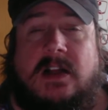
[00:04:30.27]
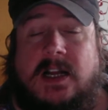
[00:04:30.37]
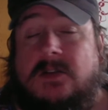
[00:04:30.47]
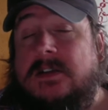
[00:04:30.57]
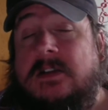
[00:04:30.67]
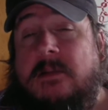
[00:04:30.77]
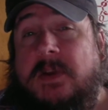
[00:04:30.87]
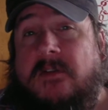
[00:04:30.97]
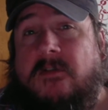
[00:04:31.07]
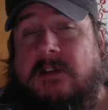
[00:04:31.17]
And also don't
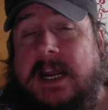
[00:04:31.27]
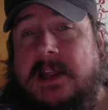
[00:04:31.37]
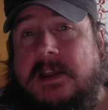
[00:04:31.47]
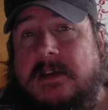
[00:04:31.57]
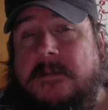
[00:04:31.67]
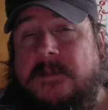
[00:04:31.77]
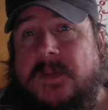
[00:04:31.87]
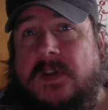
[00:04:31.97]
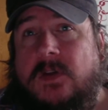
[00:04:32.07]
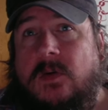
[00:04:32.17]
be afraid
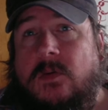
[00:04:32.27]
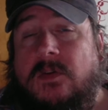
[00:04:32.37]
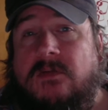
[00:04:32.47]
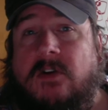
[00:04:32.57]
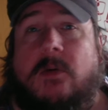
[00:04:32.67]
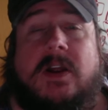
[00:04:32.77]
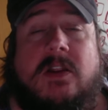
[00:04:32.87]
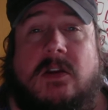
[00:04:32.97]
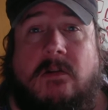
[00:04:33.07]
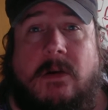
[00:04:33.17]
to throw
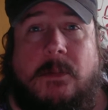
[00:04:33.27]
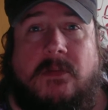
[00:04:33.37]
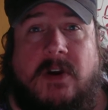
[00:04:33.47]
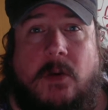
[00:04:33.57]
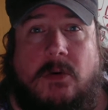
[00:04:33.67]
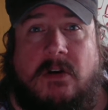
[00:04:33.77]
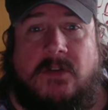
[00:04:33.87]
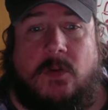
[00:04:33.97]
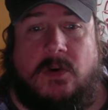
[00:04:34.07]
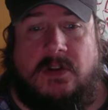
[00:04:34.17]
in your own prayer
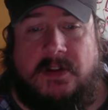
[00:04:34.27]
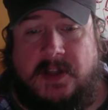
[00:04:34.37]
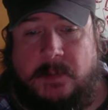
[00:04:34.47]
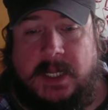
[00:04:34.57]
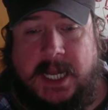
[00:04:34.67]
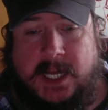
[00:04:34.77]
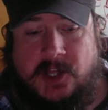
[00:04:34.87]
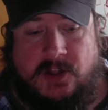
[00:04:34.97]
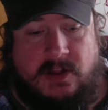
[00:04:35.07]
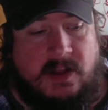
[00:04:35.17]
wherever you want, a
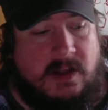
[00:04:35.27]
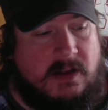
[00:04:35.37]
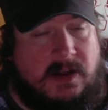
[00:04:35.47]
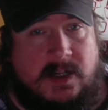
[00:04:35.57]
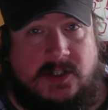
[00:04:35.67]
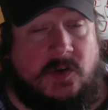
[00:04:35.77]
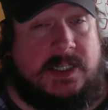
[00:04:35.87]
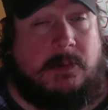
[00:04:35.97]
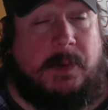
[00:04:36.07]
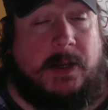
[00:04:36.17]
supplication, and talk
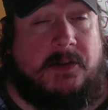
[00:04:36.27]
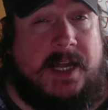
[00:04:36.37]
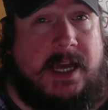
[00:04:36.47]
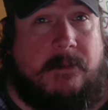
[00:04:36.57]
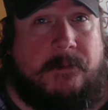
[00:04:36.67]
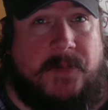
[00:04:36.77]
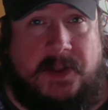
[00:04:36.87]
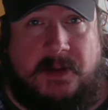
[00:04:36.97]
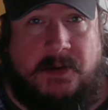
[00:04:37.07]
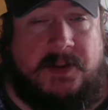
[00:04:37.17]
to Him about your day.
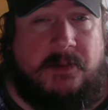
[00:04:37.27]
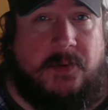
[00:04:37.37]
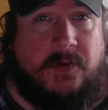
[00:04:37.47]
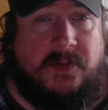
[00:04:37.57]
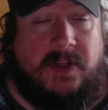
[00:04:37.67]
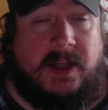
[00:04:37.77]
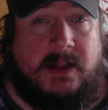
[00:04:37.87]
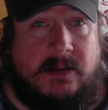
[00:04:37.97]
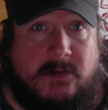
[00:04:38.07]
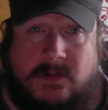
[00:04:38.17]
That's the most important thing.
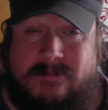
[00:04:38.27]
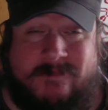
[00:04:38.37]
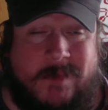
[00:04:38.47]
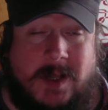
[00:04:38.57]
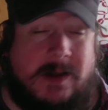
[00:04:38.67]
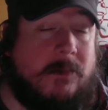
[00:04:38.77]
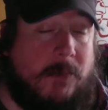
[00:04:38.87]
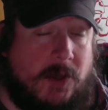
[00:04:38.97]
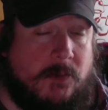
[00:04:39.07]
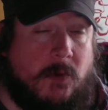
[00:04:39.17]

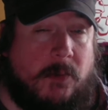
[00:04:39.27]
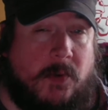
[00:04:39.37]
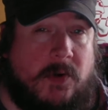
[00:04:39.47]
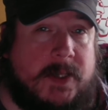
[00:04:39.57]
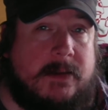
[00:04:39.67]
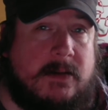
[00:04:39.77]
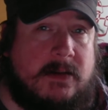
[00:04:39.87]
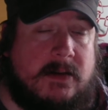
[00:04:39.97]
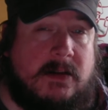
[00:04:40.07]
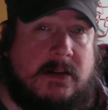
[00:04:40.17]
Much more important
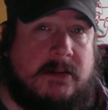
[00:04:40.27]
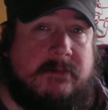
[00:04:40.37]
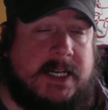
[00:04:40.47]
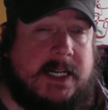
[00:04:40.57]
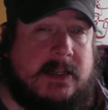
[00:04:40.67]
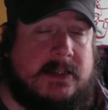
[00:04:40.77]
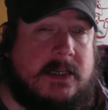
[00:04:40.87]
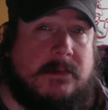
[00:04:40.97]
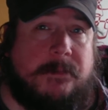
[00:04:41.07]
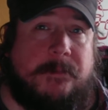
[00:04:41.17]
than reading a
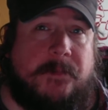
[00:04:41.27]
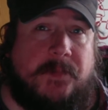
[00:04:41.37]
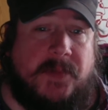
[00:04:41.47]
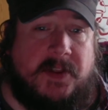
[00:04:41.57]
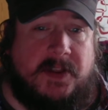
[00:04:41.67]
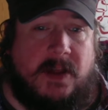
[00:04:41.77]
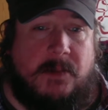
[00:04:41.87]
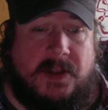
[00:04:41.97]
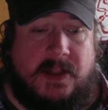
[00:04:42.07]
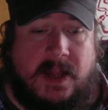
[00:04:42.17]
psalm. The
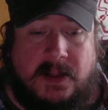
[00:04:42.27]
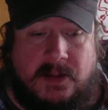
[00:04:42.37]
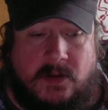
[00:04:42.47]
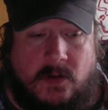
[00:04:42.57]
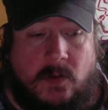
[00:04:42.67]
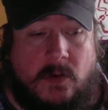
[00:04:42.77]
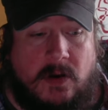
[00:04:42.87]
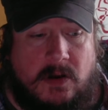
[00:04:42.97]
psalm is there to